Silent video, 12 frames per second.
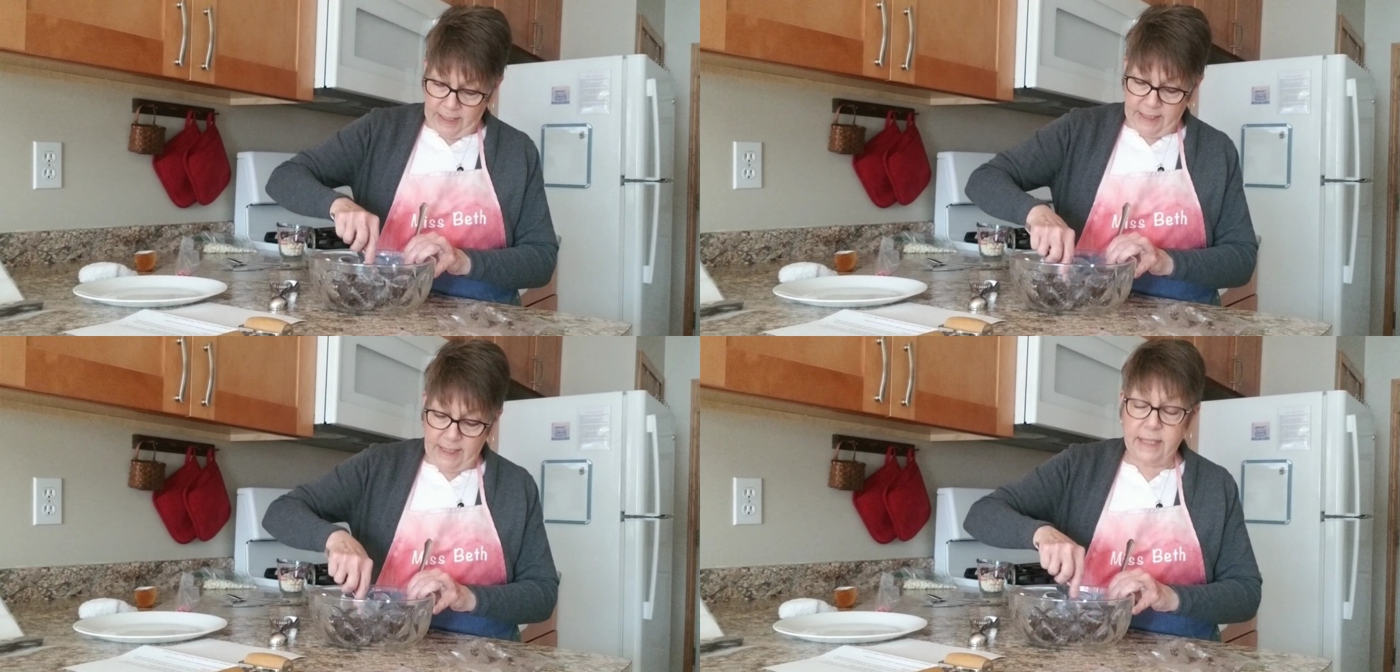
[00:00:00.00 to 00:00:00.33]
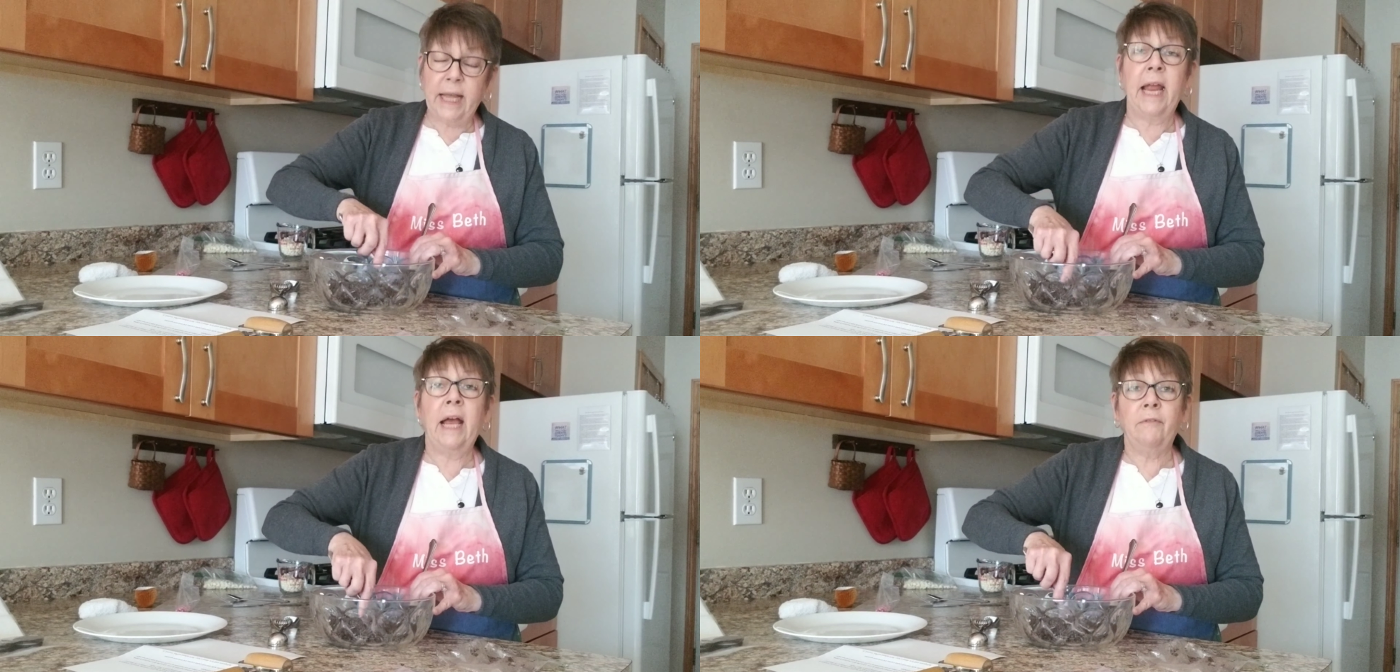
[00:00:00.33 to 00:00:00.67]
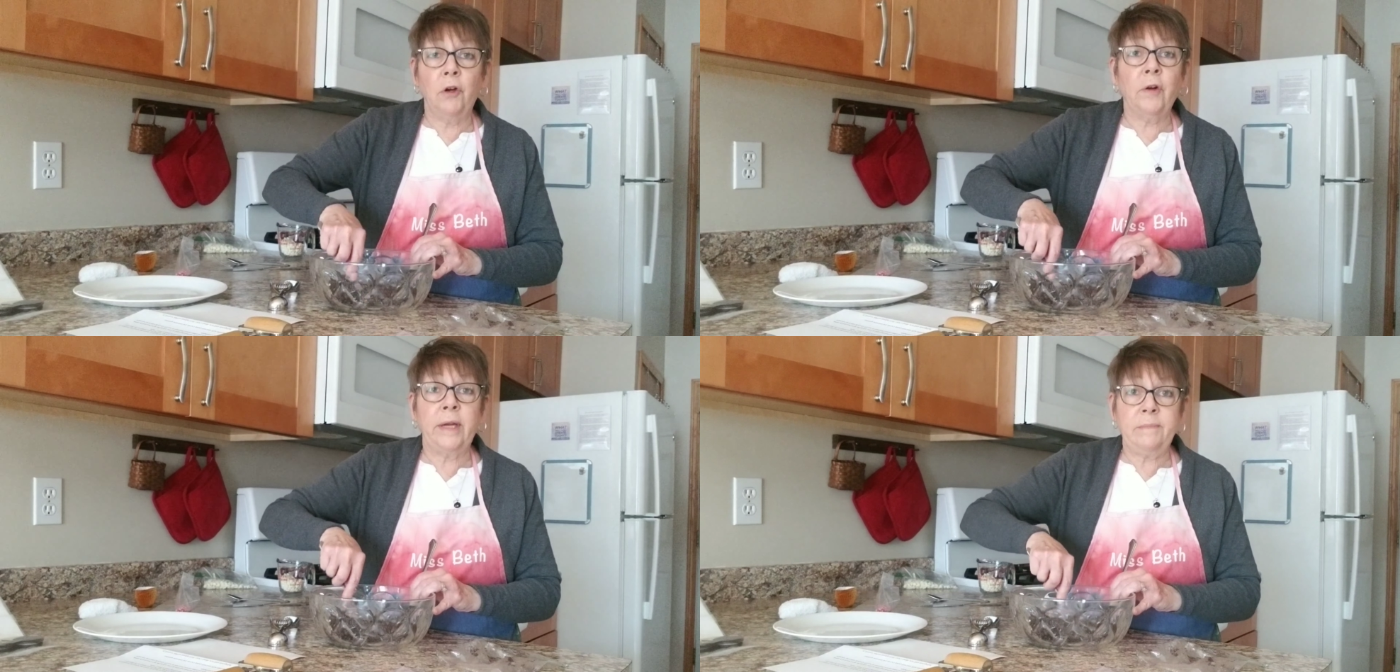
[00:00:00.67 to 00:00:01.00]
since they have
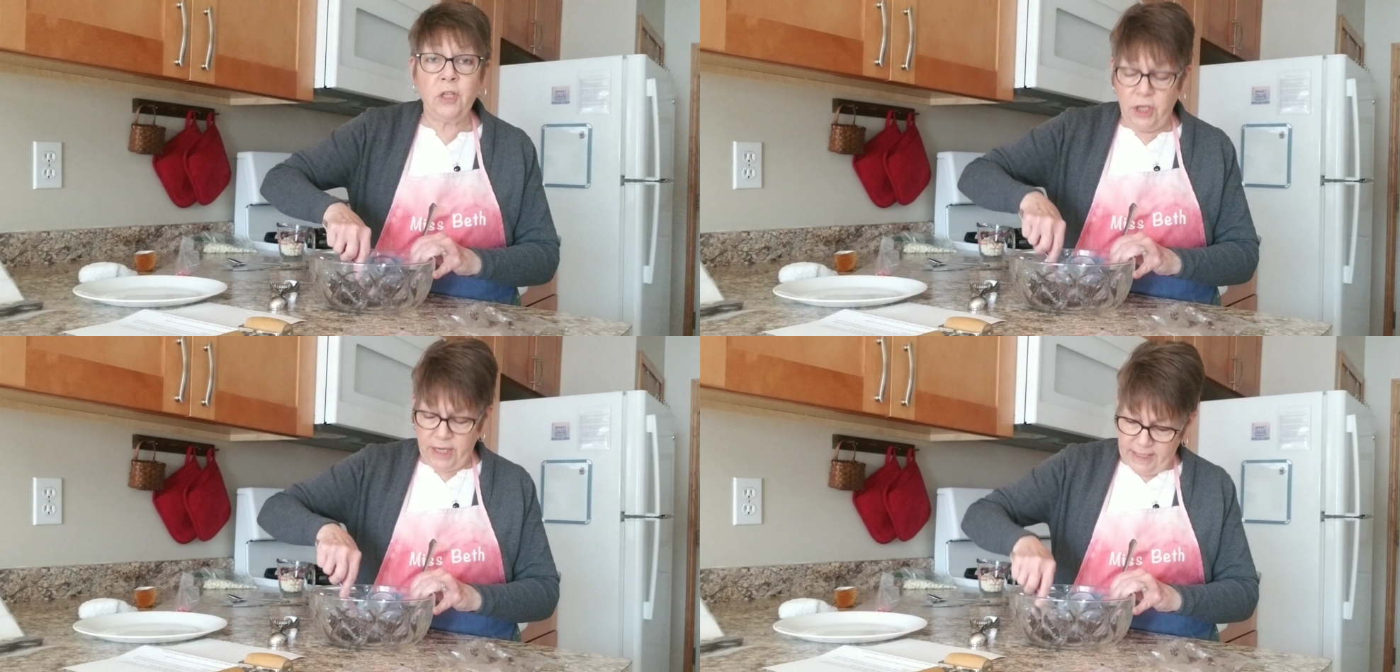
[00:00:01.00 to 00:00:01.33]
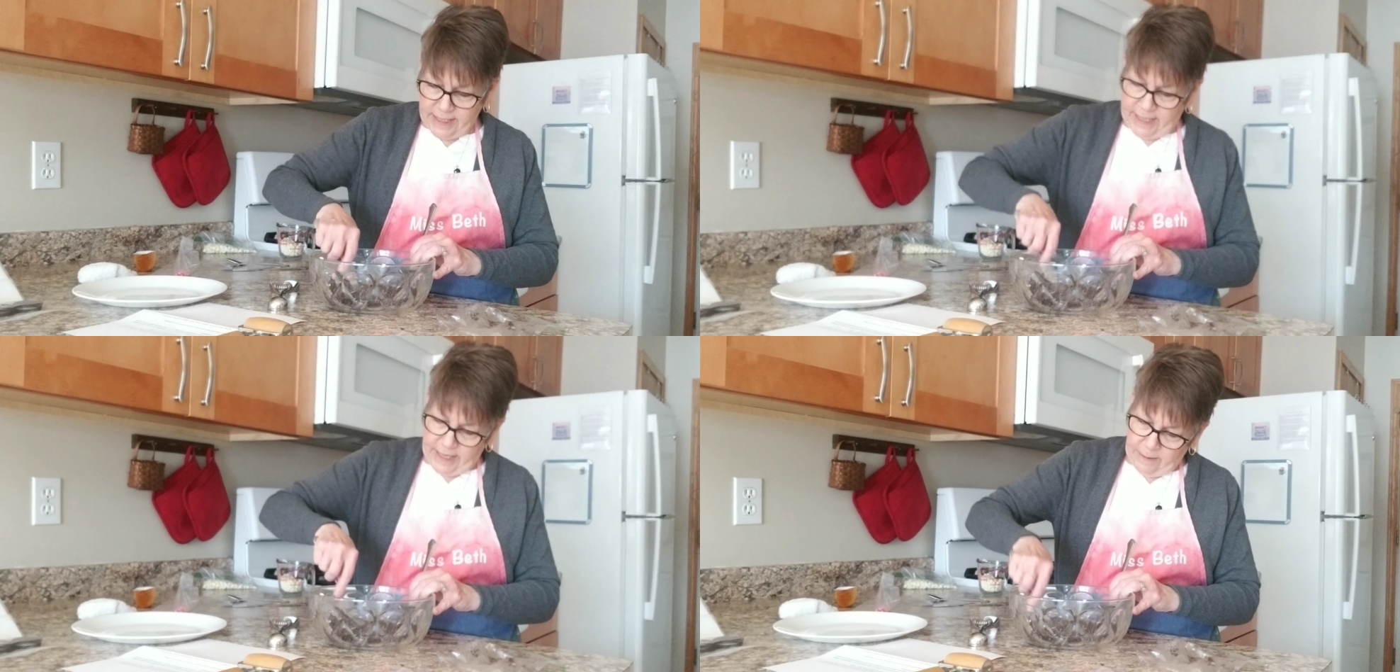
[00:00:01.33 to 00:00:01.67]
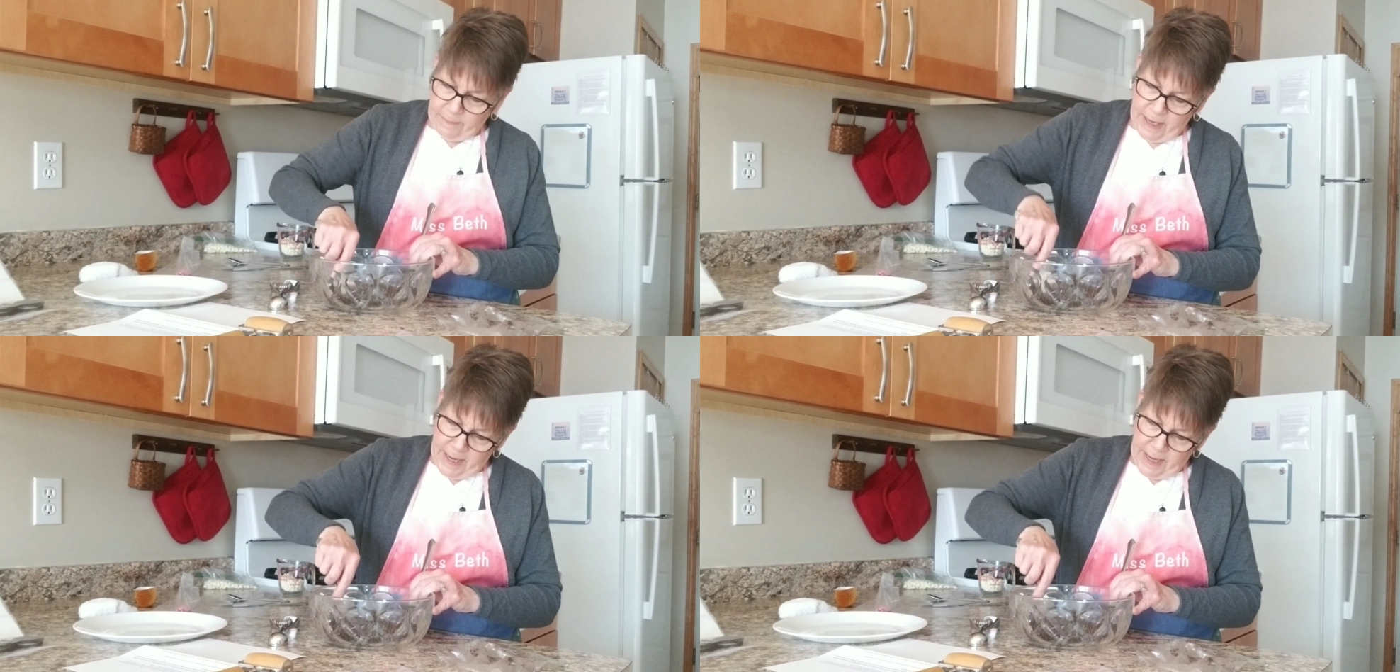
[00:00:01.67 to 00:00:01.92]
cream cheese in them